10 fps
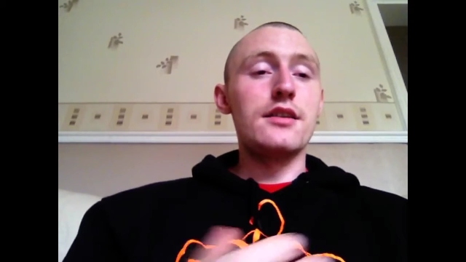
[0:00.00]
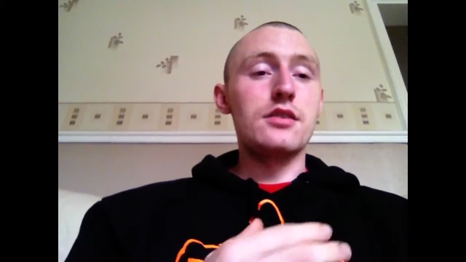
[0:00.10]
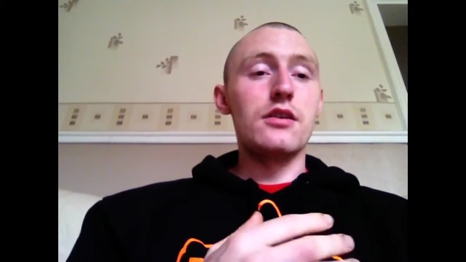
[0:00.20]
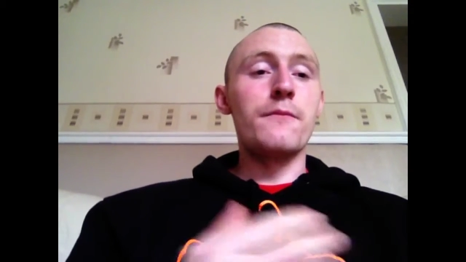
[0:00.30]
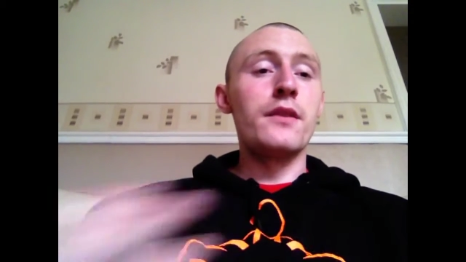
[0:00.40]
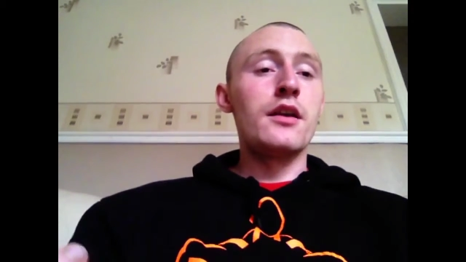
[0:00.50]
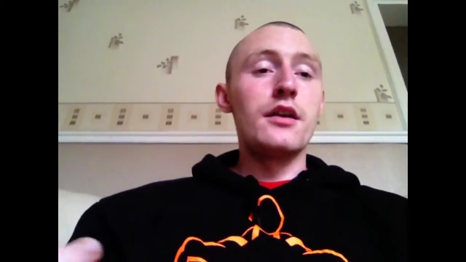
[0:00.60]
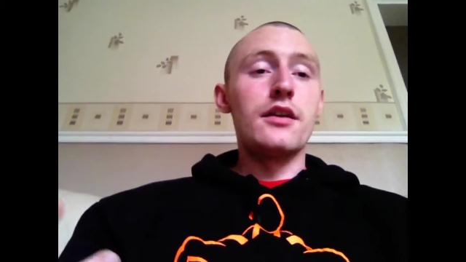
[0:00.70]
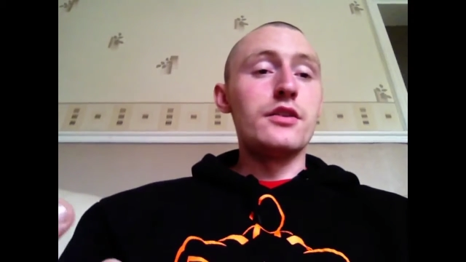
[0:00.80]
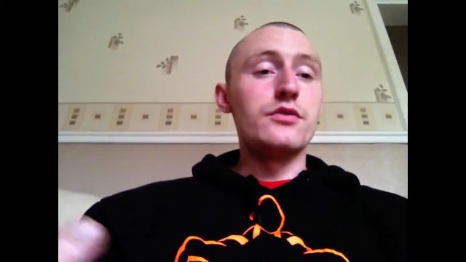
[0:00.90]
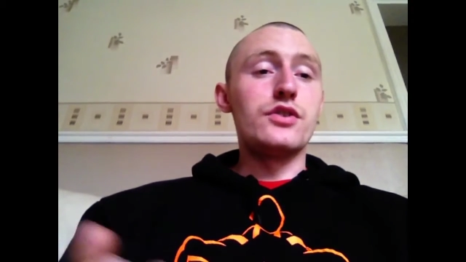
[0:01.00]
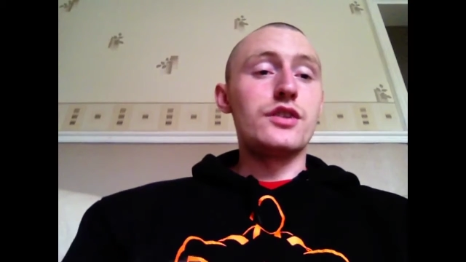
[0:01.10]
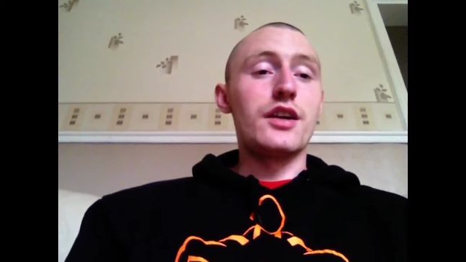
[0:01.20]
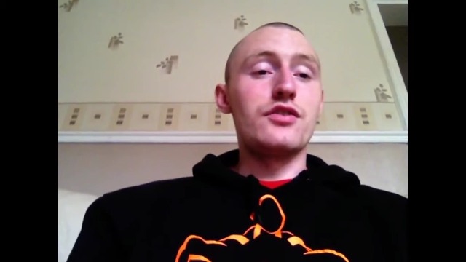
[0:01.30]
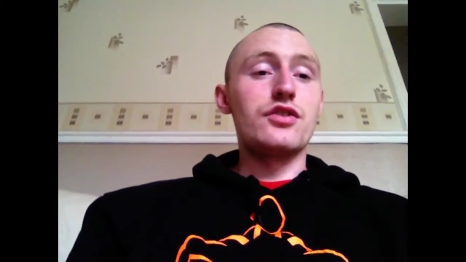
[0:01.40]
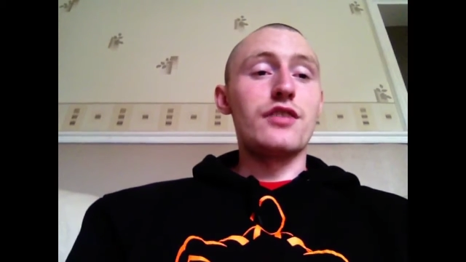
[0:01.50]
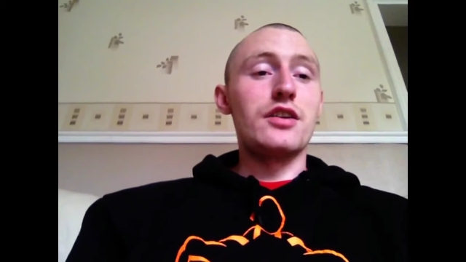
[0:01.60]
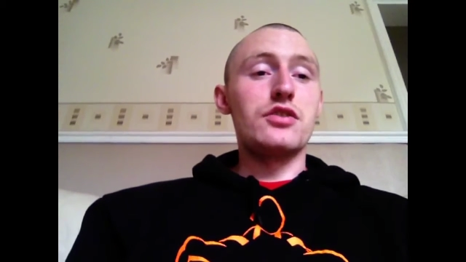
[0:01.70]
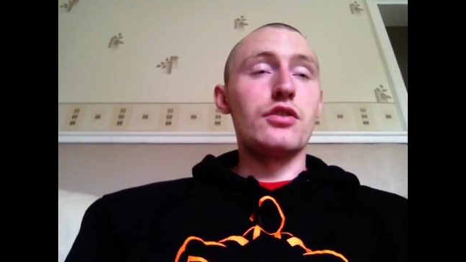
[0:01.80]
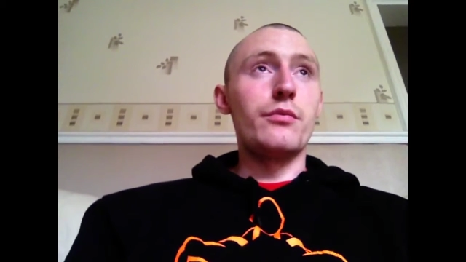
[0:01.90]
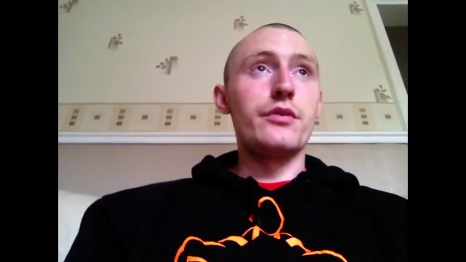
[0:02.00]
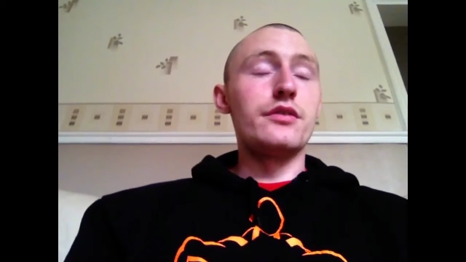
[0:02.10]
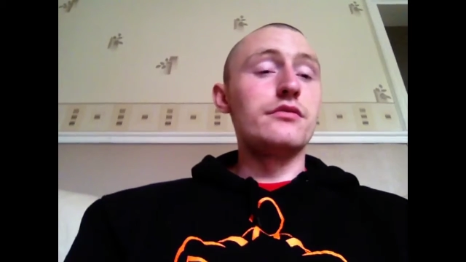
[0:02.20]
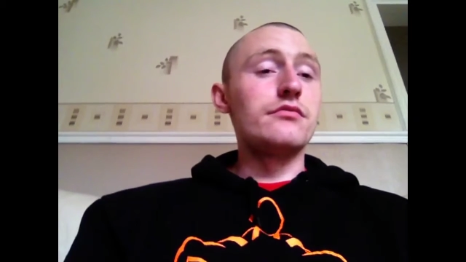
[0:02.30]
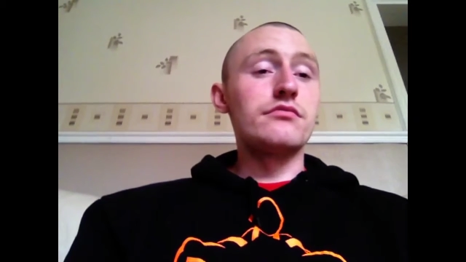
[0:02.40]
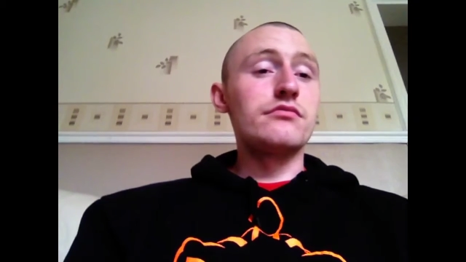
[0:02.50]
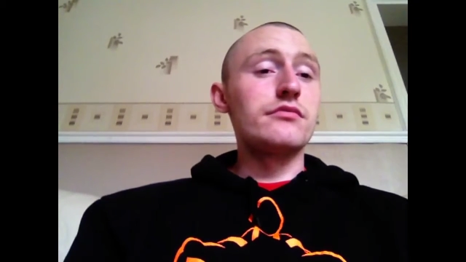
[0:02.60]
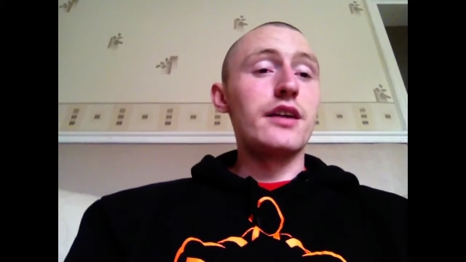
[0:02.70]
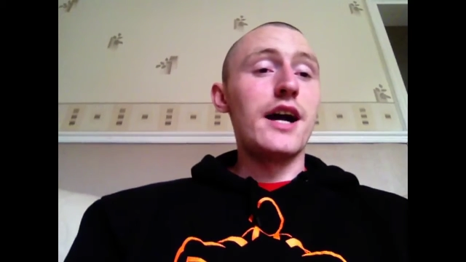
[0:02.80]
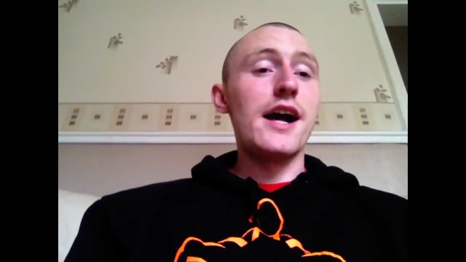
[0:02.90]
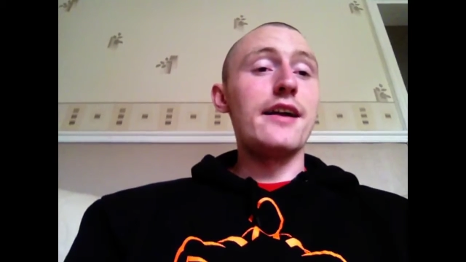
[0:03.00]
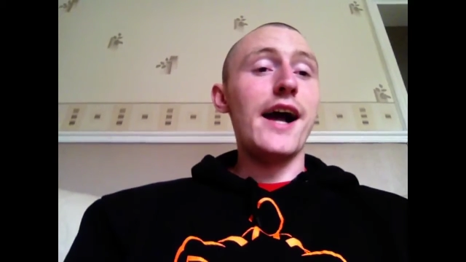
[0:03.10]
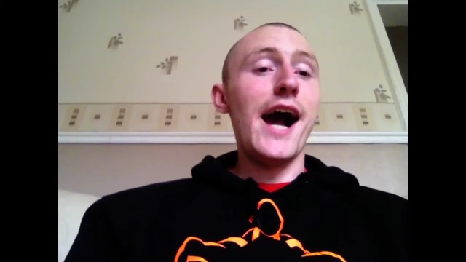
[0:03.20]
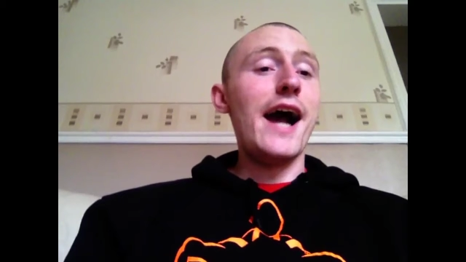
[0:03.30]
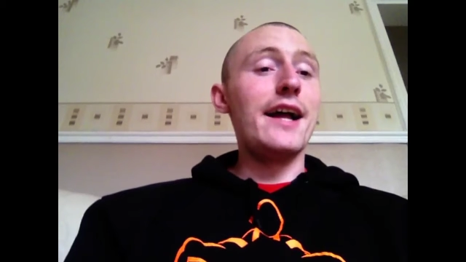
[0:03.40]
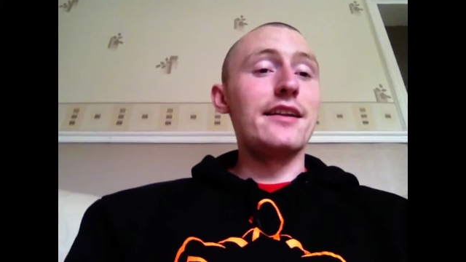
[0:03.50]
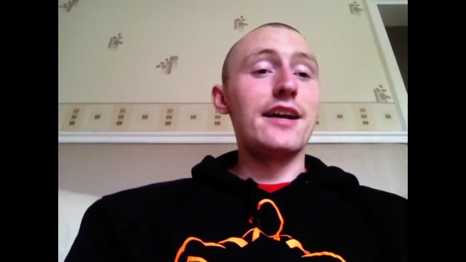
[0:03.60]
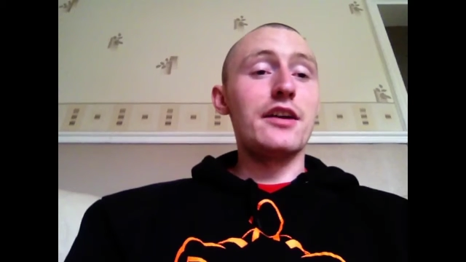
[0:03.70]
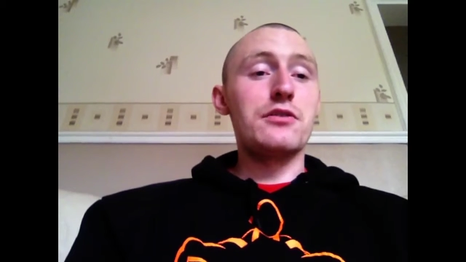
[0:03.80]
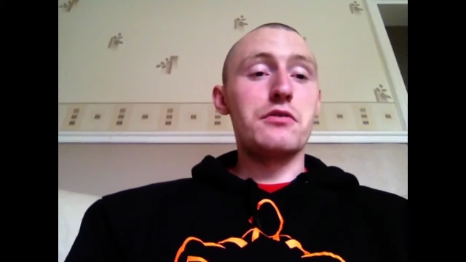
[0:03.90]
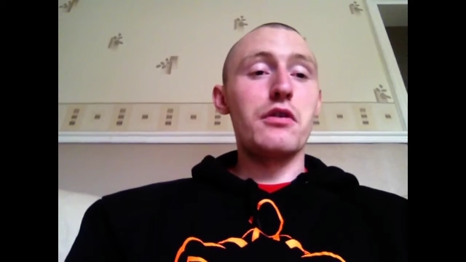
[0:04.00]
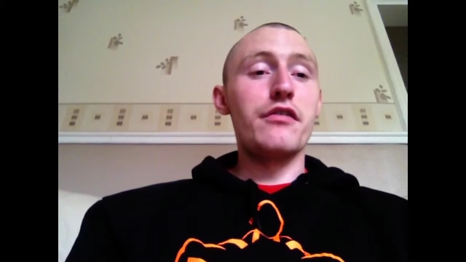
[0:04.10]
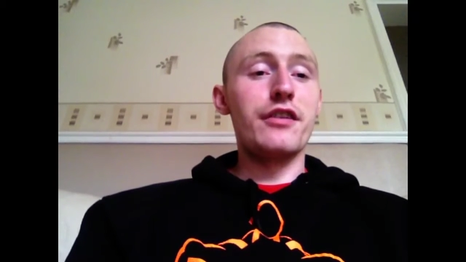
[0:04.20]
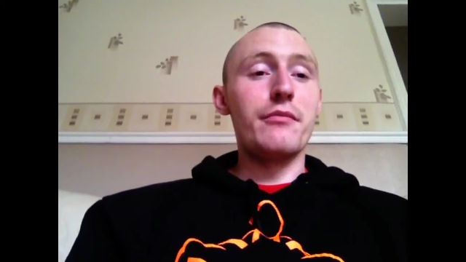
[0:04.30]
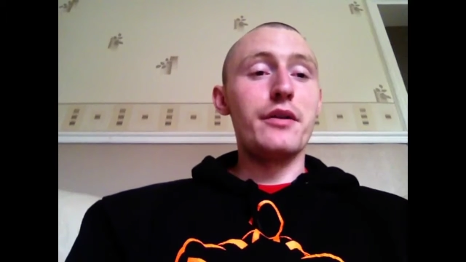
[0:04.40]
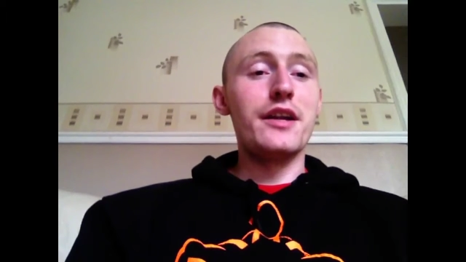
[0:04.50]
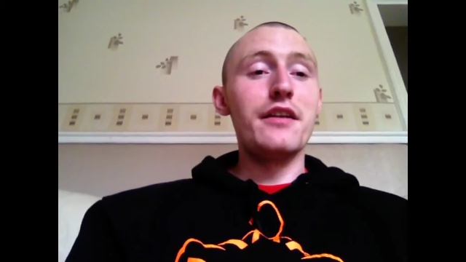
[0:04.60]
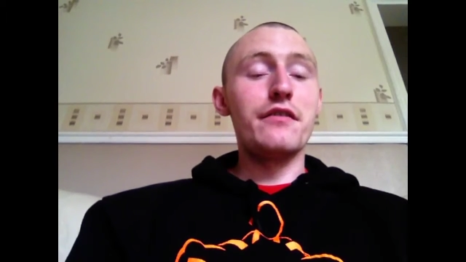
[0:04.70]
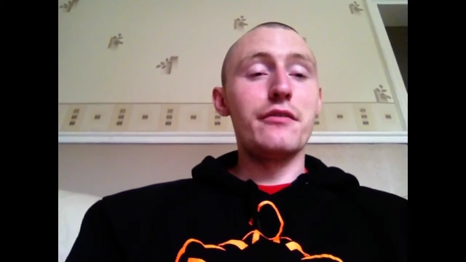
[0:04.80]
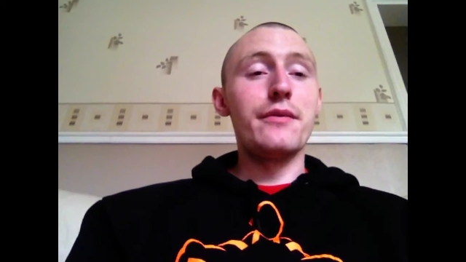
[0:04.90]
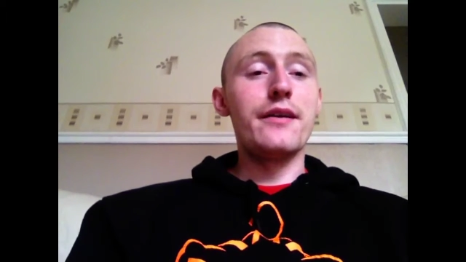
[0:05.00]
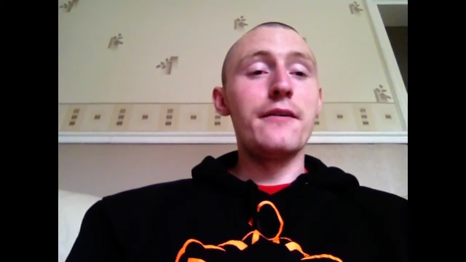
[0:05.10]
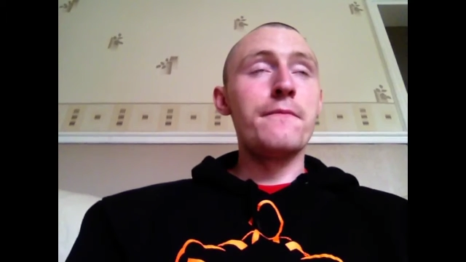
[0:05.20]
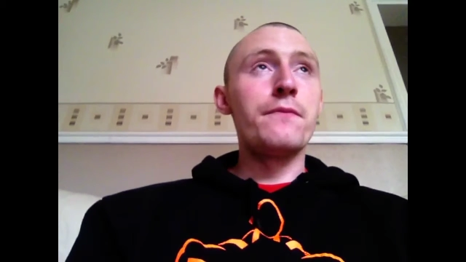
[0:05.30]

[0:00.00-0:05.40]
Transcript: So he was just getting scratched up, and I had a nice trophy on my knee from